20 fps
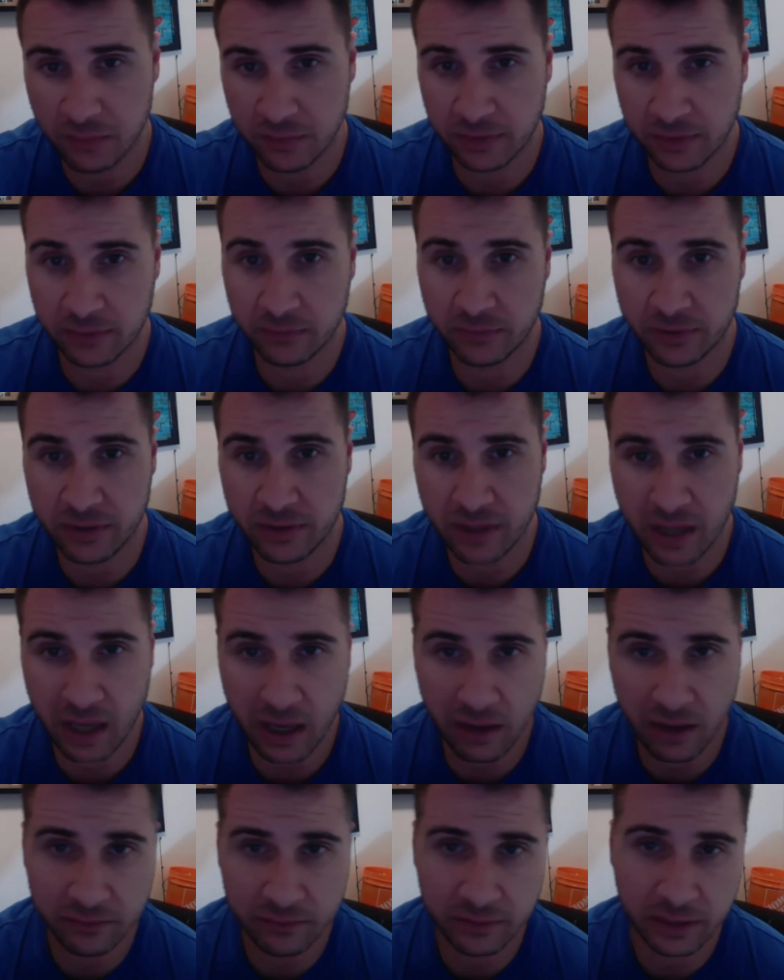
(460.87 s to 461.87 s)
but when you
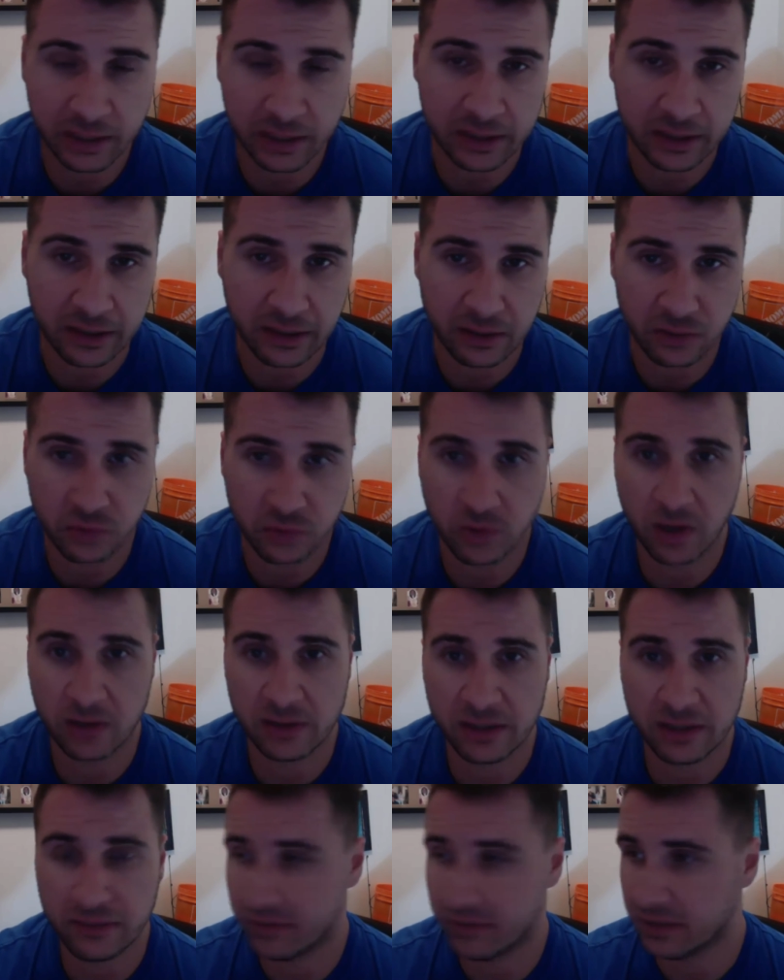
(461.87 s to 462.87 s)
have like a
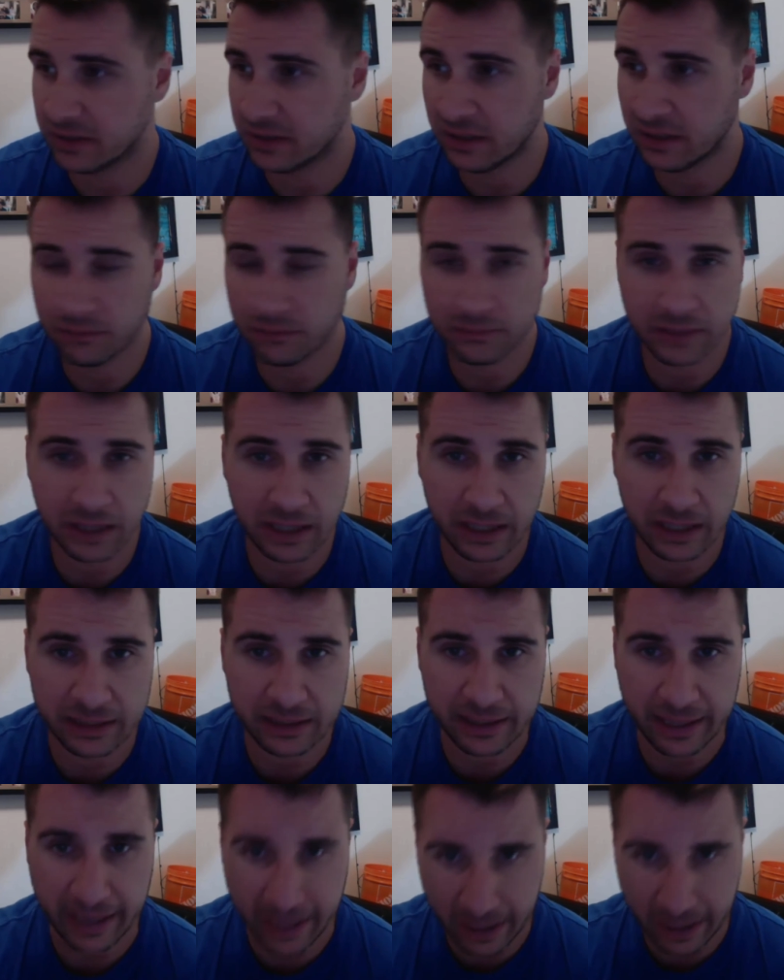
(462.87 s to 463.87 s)
drowning victim
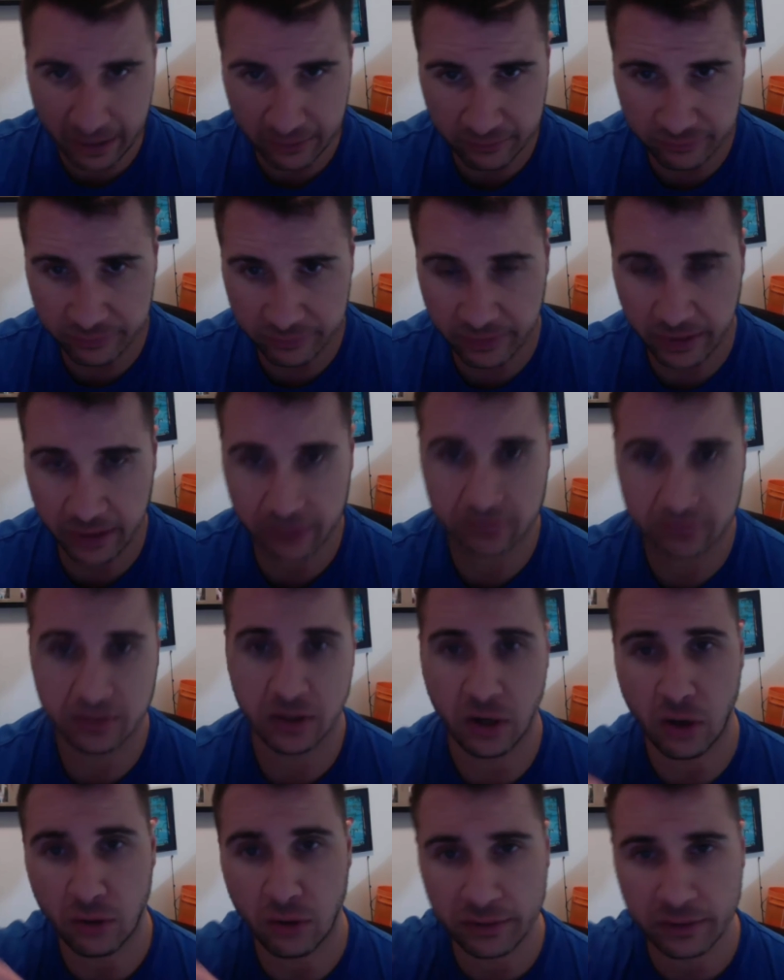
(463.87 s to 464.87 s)
that have, like,
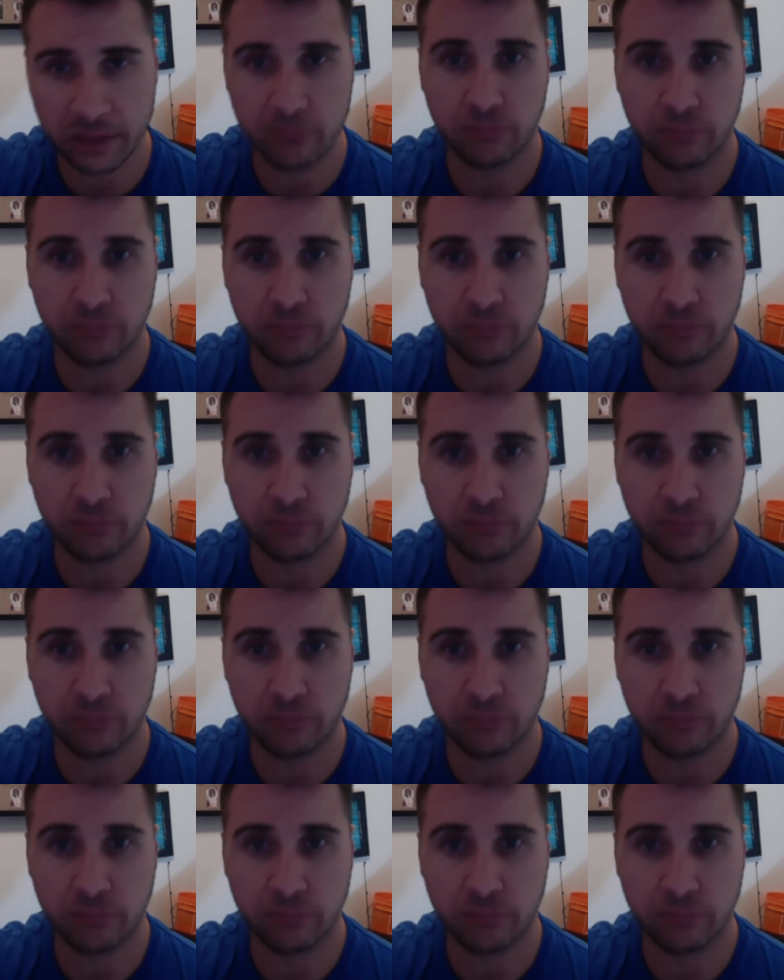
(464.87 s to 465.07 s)
you know,